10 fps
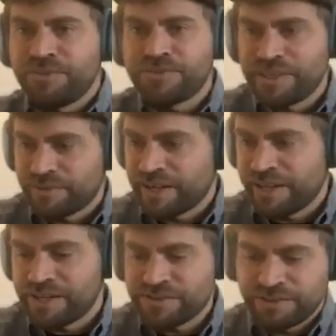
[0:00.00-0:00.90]
We'll see the
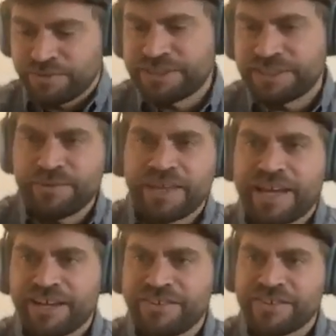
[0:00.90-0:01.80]
rehearsal, we see where the
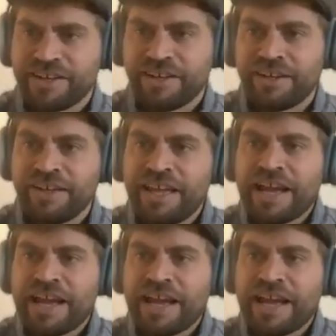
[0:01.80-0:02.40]
actors are,